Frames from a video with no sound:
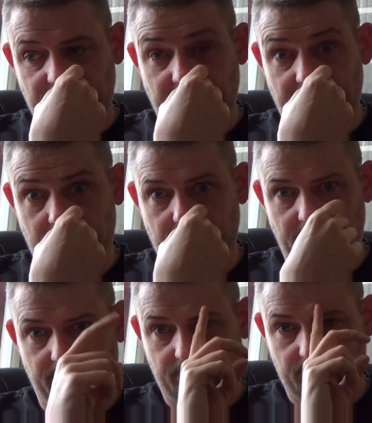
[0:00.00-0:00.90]
Cavalry,
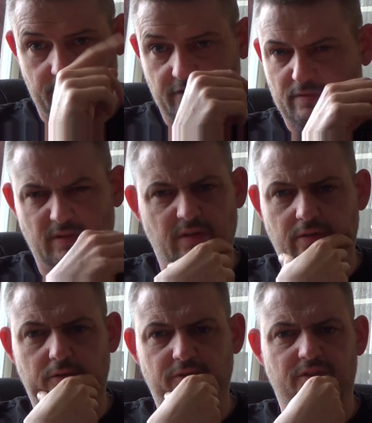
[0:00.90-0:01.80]
so I don't
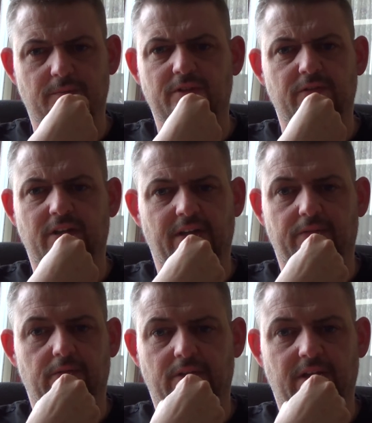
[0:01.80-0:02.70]
know, it's going to be
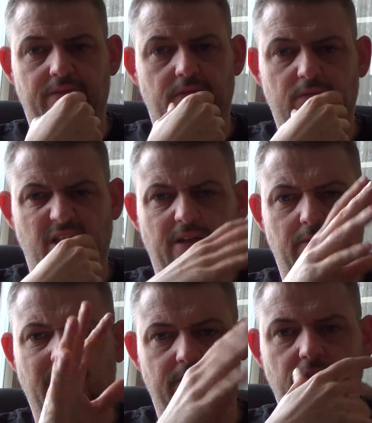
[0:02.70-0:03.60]
2000, yeah,
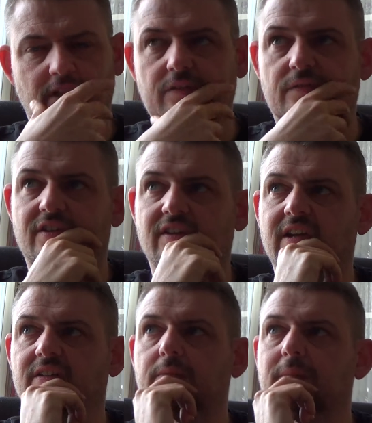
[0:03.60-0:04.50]
around 2000 figures
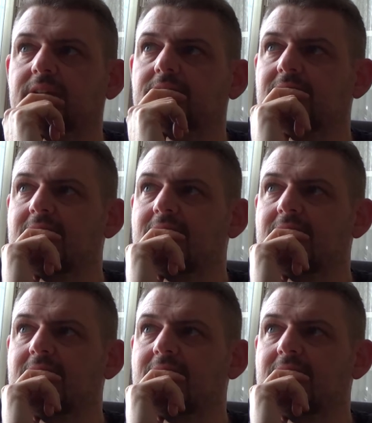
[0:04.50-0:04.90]
I estimate.